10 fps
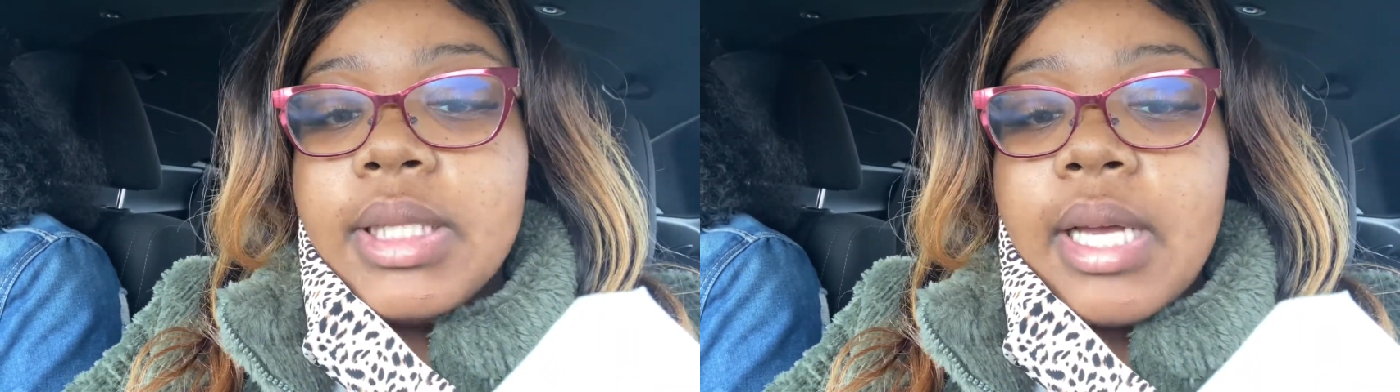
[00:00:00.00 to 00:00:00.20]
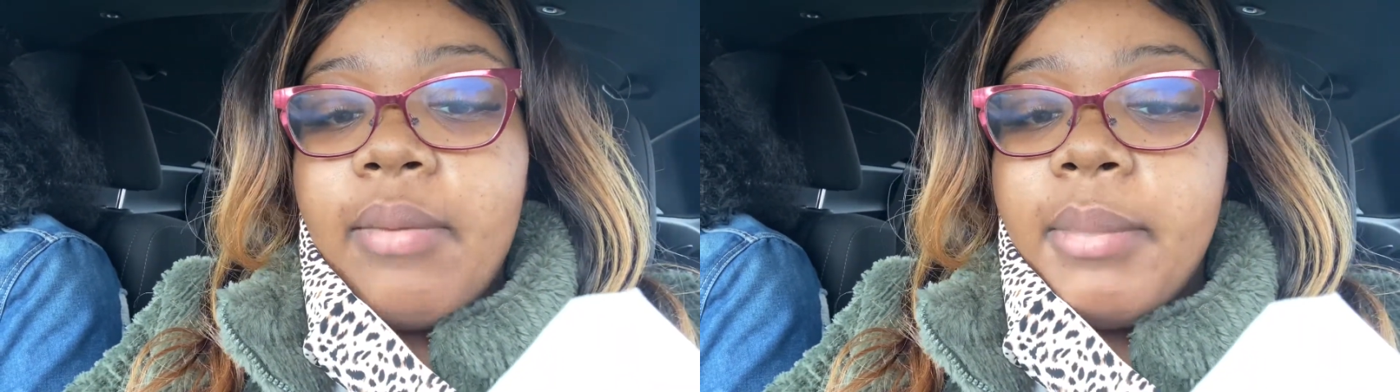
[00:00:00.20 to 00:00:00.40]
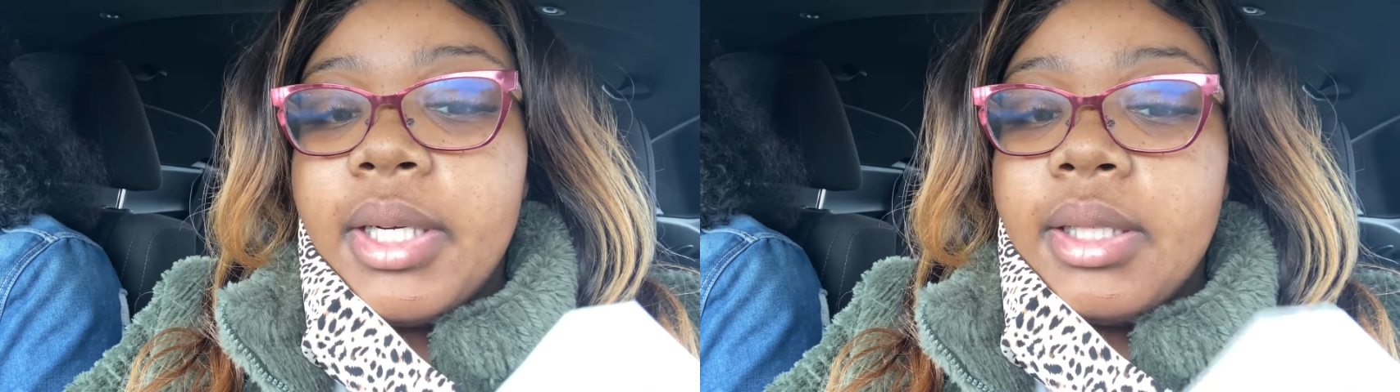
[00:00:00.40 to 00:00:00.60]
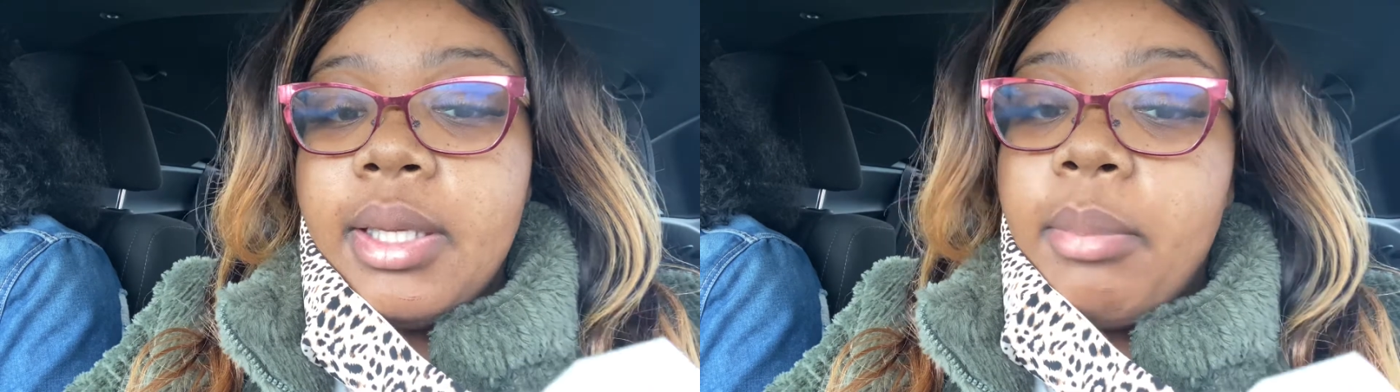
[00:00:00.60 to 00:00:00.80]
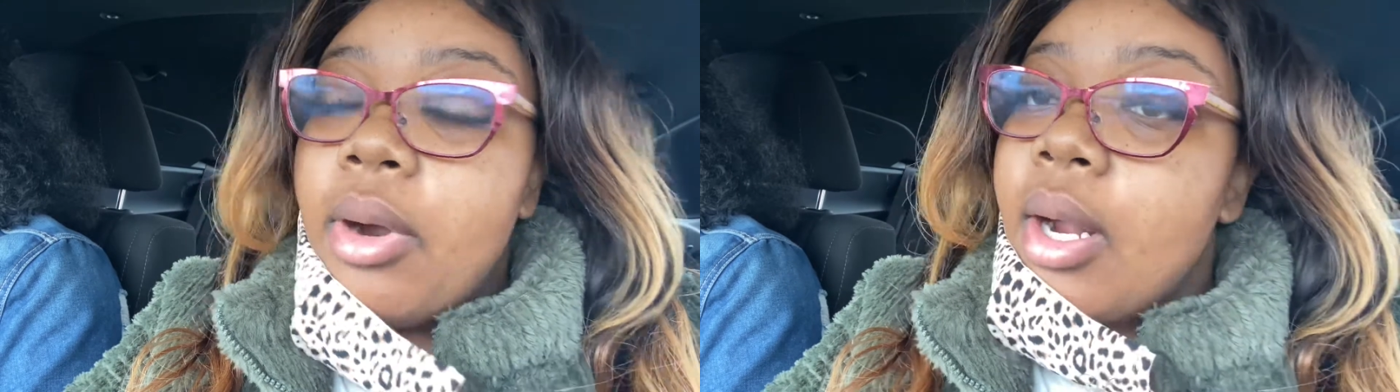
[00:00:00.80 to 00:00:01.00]
South
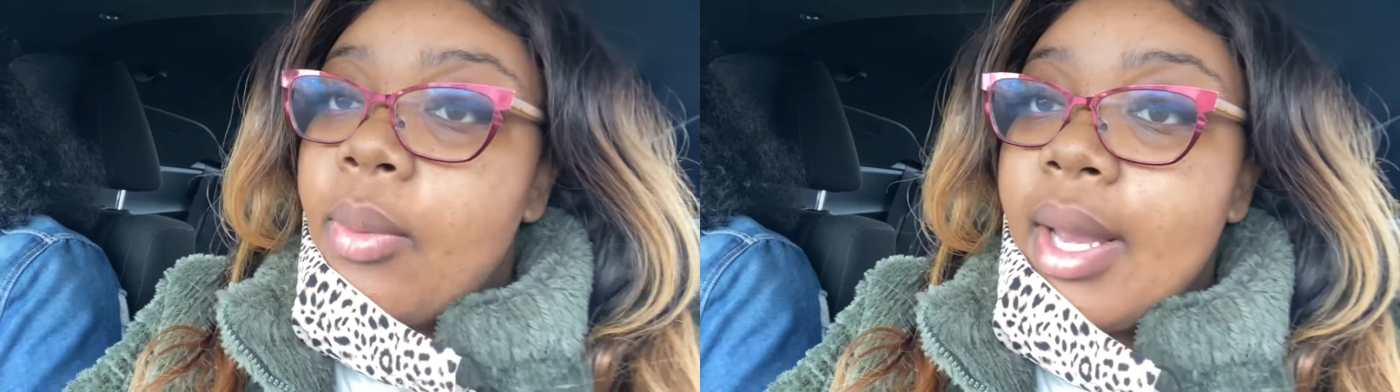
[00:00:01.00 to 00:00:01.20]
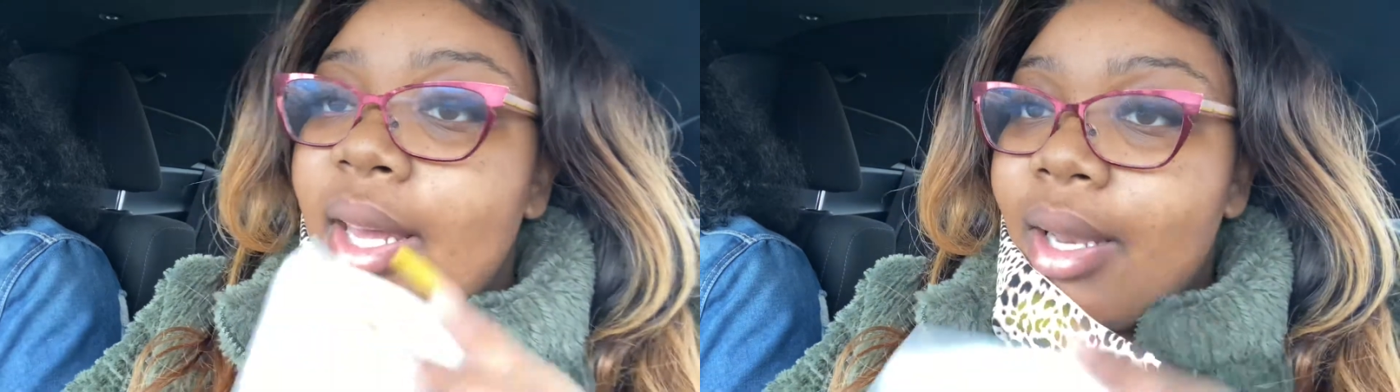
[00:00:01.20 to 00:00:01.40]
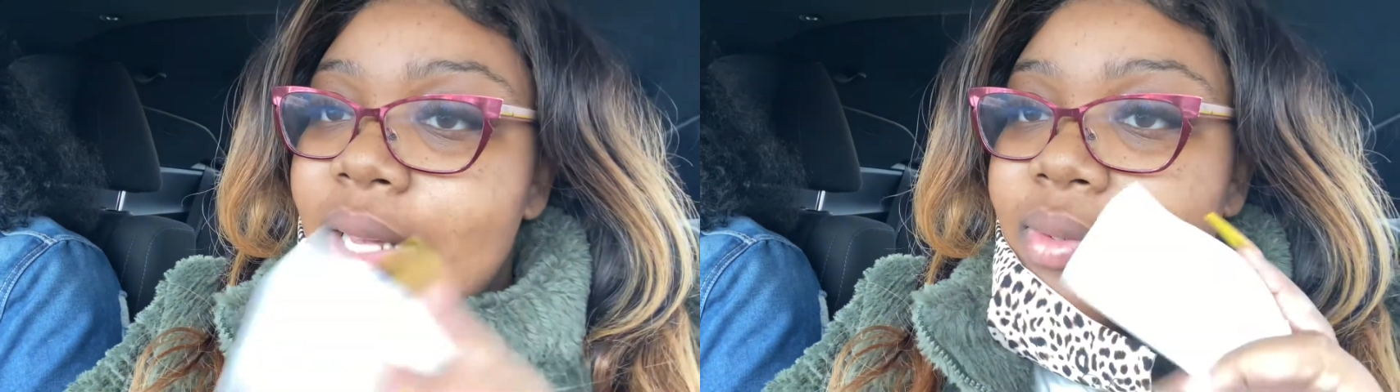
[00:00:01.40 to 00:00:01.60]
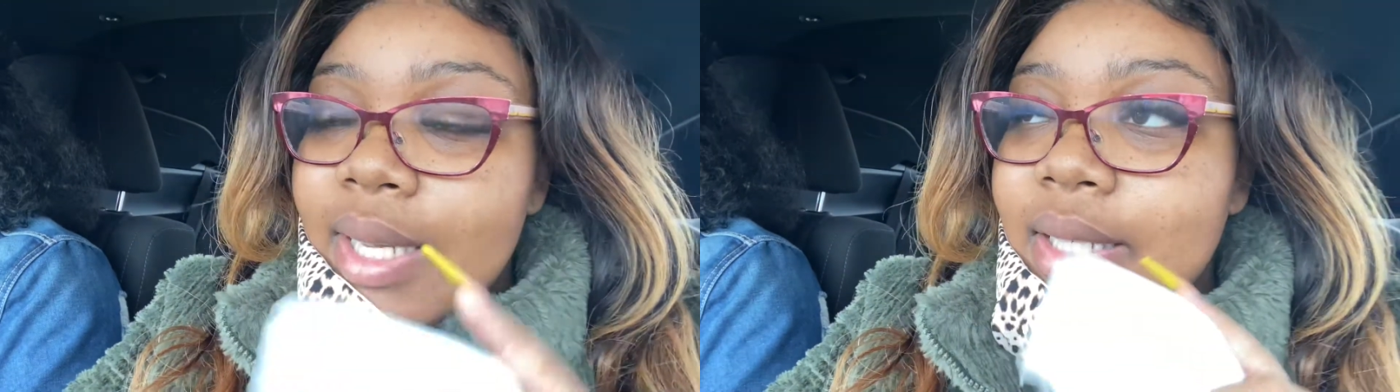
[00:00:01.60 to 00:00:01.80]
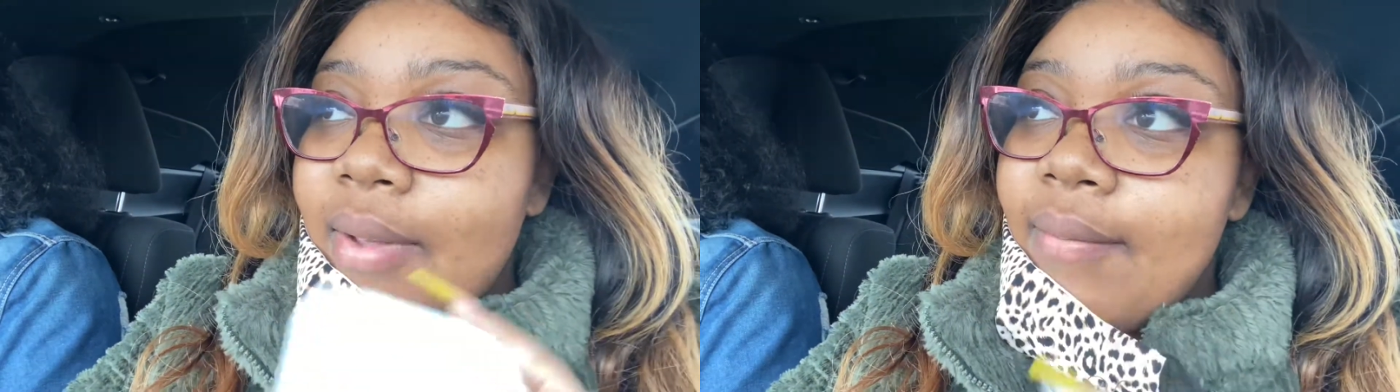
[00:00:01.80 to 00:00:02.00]
Maryland Parkway in Las
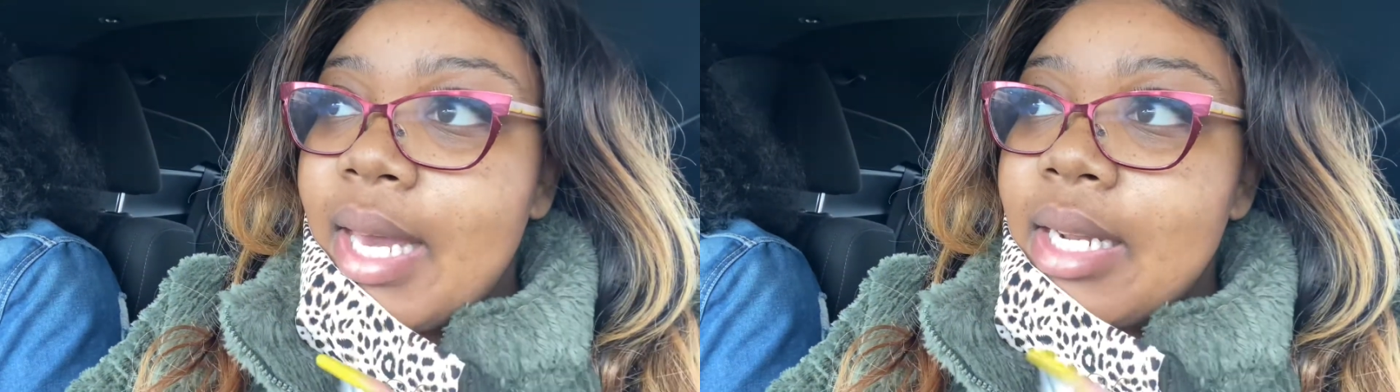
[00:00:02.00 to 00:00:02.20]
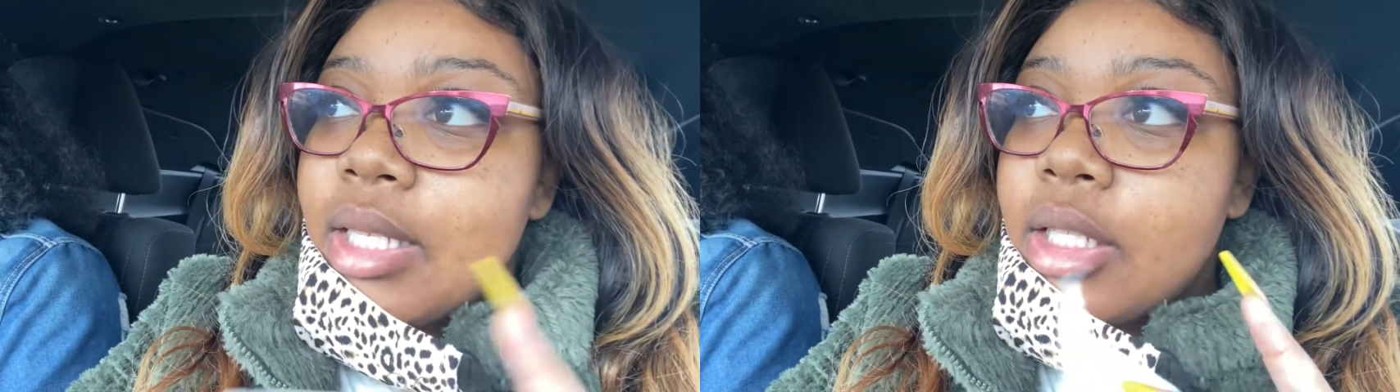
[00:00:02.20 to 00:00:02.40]
Vegas, Nevada.